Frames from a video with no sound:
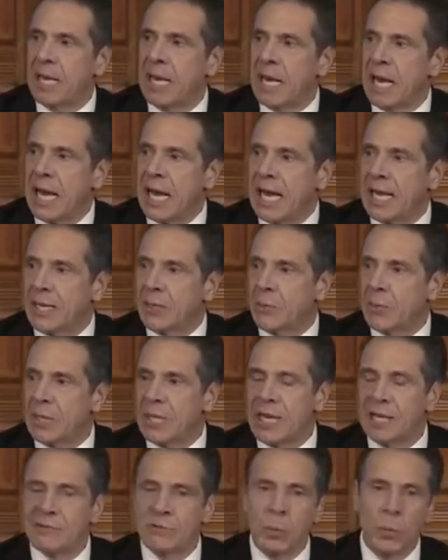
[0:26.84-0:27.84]
I don't want to
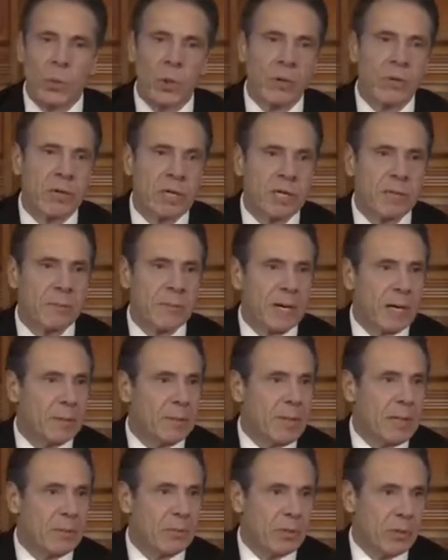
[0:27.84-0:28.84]
have to worry about
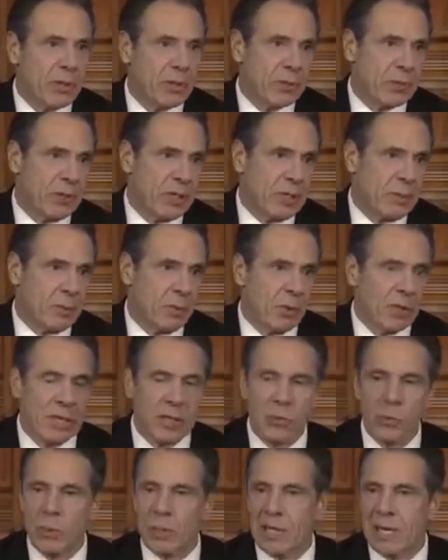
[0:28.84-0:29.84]
my brother anymore. I
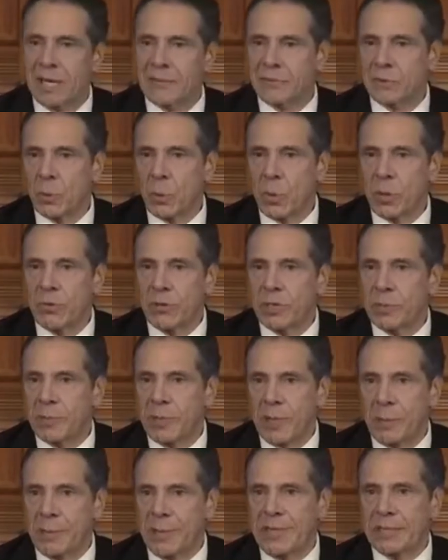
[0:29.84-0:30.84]
don't want to have to worry
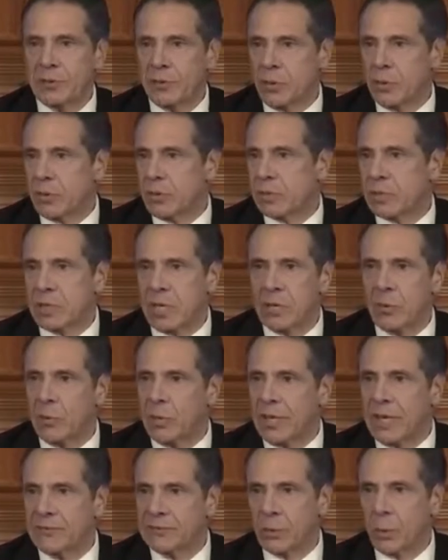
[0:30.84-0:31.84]
about my daughters. I don't want
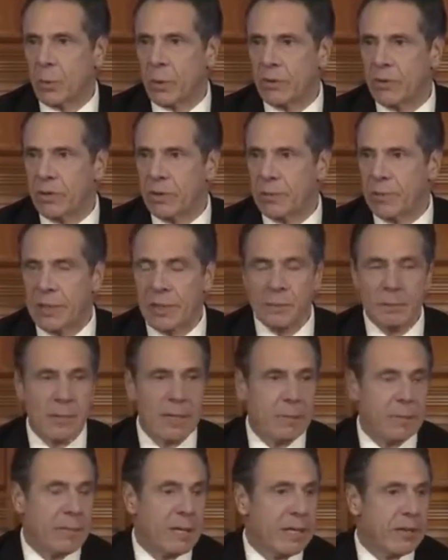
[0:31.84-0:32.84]
to have to worry about my
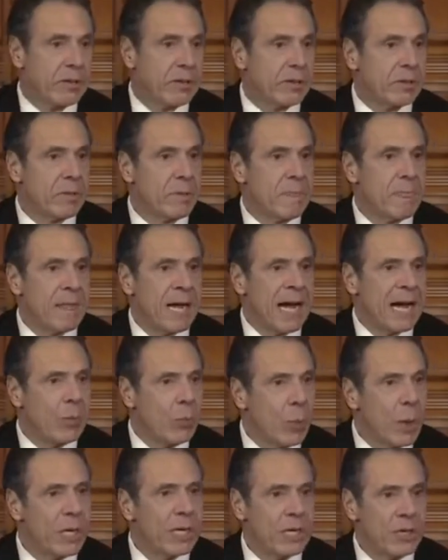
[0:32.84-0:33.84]
mother. I
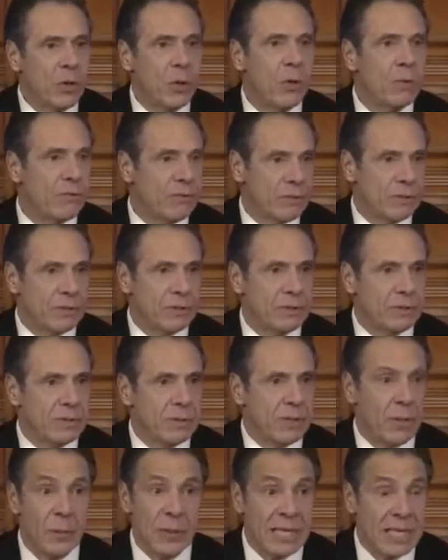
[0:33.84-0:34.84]
want it over.
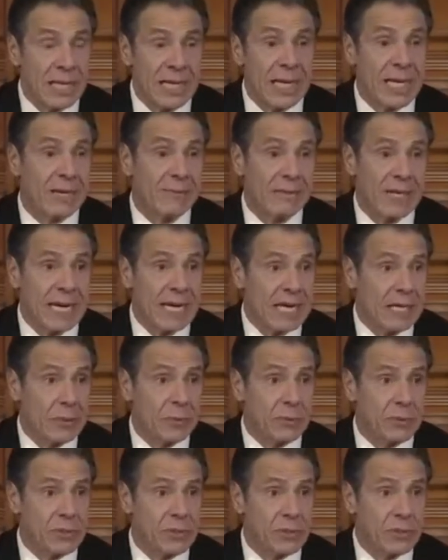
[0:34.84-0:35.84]
I want to get out of the
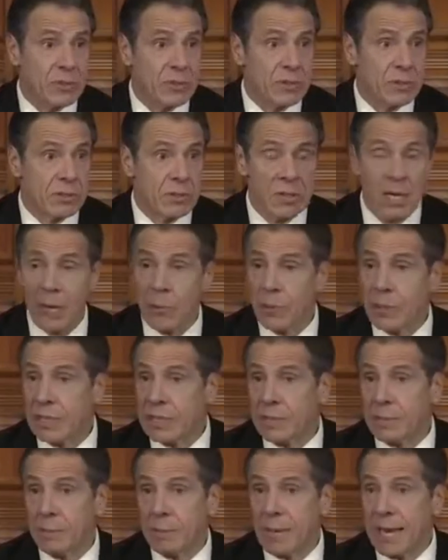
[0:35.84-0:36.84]
house. I want to
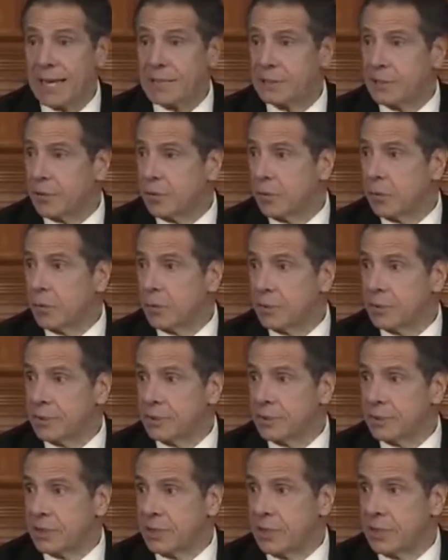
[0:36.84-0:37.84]
get back to
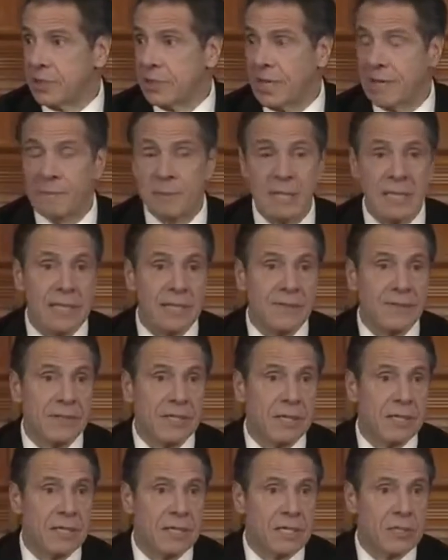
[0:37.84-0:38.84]
normalcy. I've been living
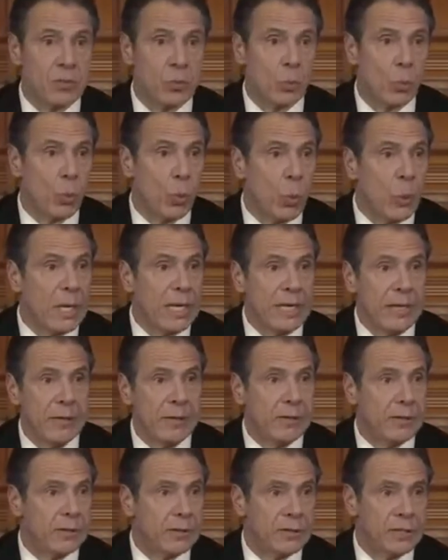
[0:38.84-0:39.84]
on this
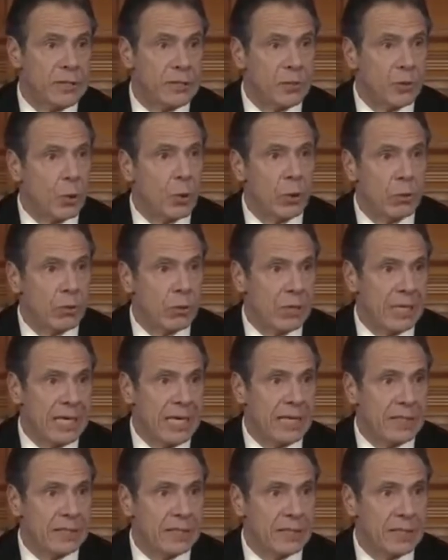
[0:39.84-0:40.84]
weird,
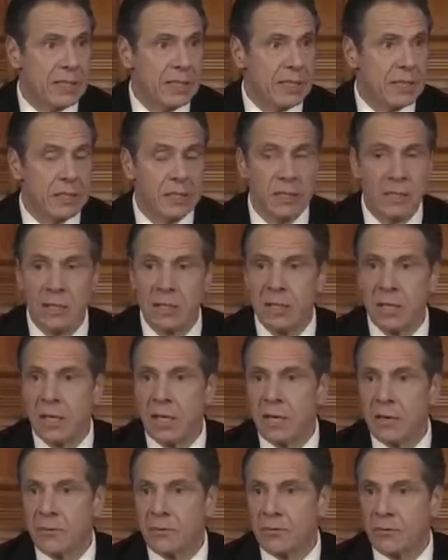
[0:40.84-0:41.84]
disorienting,
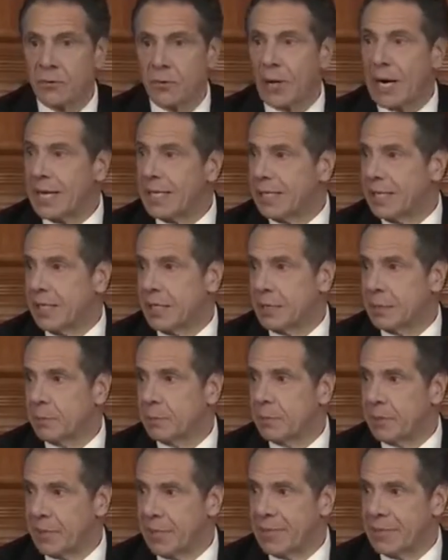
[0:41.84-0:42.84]
frightening
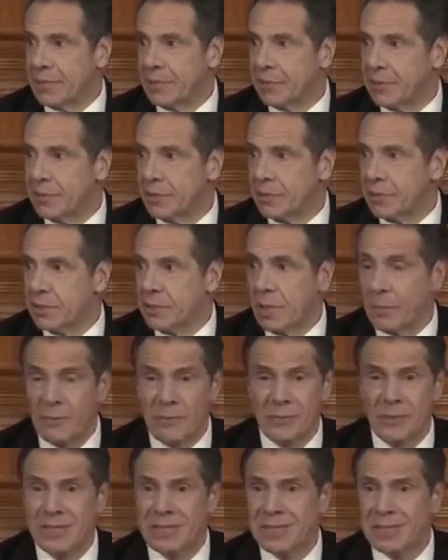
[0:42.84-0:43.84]
place. I'm
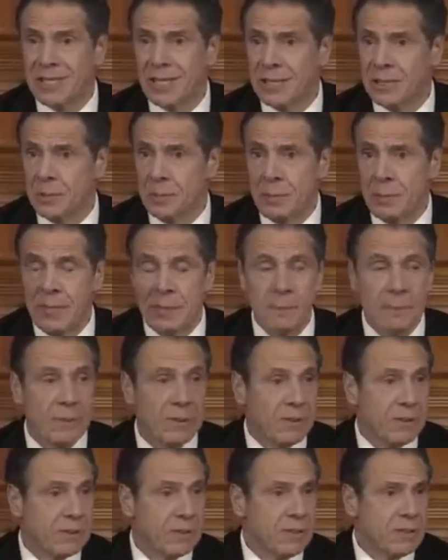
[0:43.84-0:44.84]
afraid to touch people.
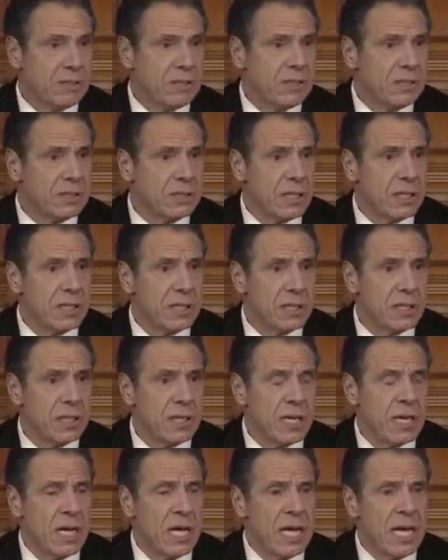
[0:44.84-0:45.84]
This is it
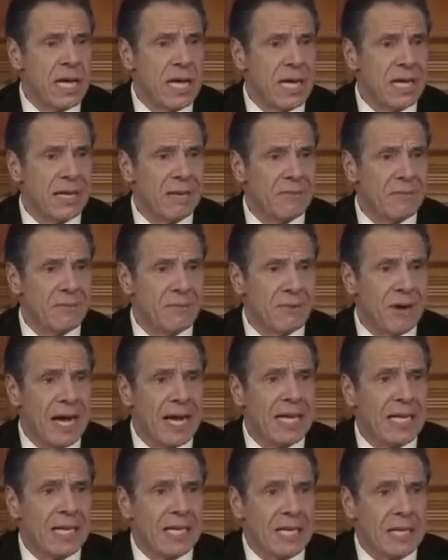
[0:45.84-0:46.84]

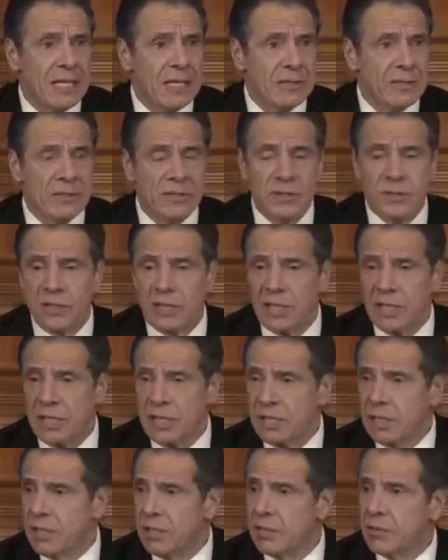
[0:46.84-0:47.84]
violates
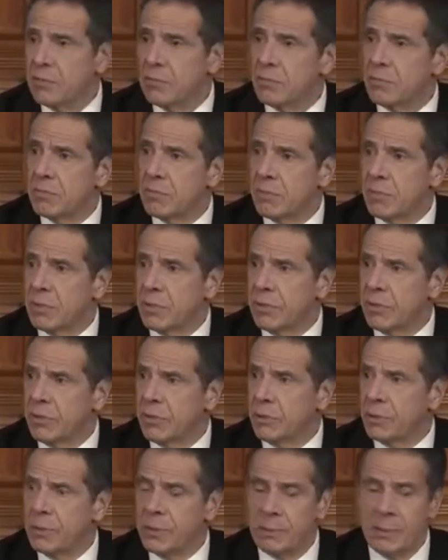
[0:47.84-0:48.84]
the
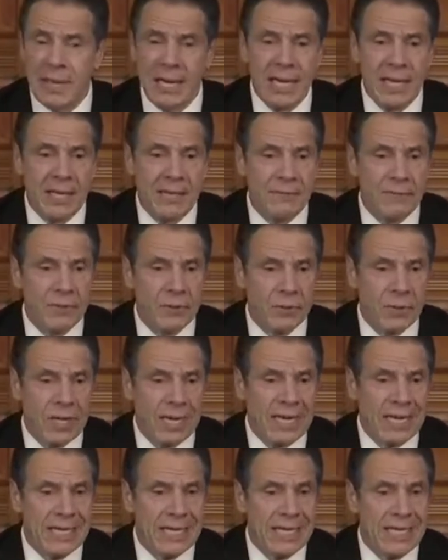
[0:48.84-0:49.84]
human behavior
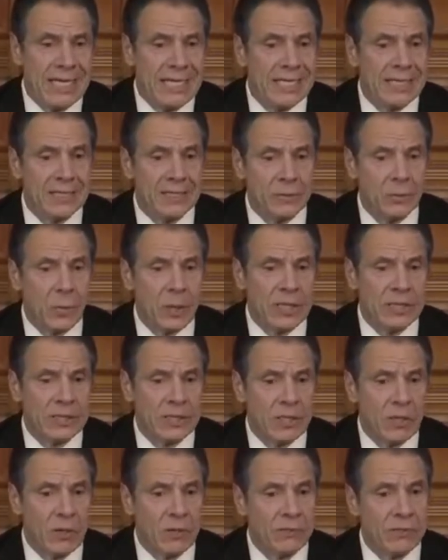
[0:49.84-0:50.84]
and needs. When is it
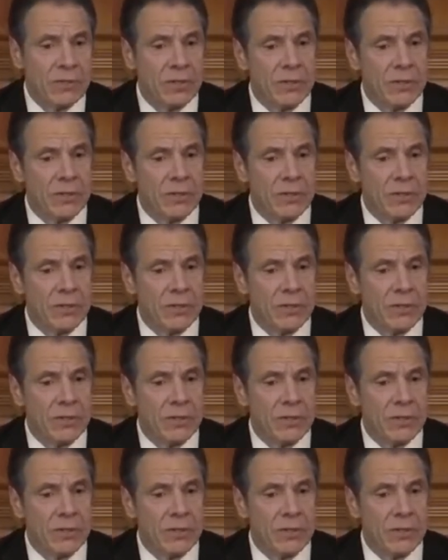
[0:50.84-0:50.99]
over?